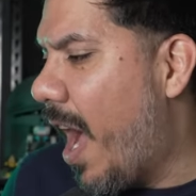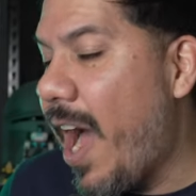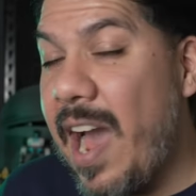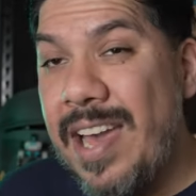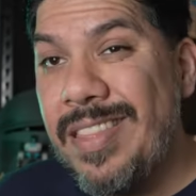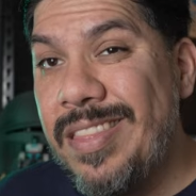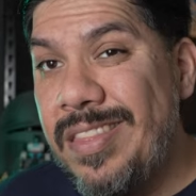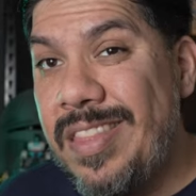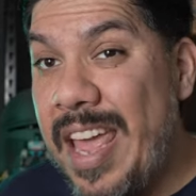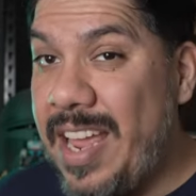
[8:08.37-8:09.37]
I
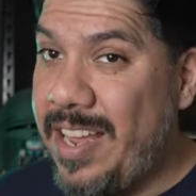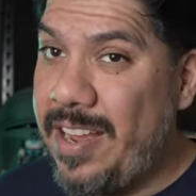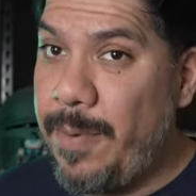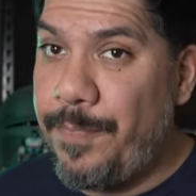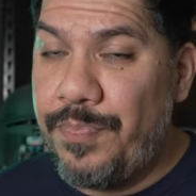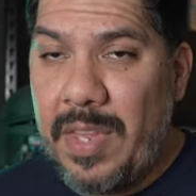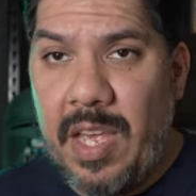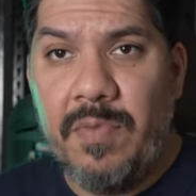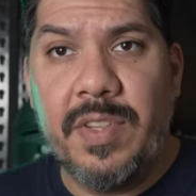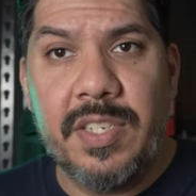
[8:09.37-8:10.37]
think
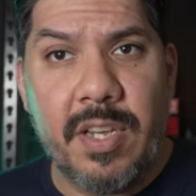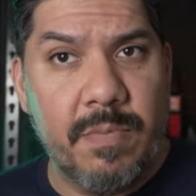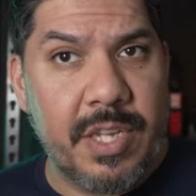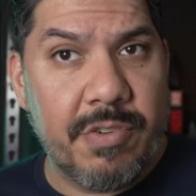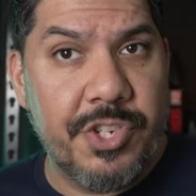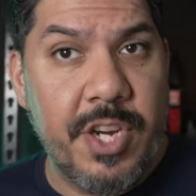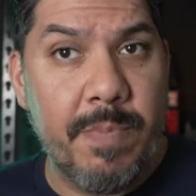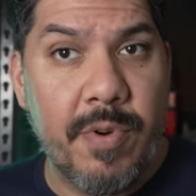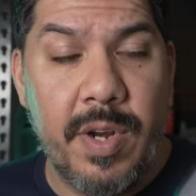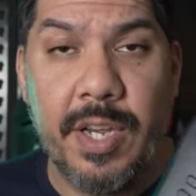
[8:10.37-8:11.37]
if this comes out cheaper,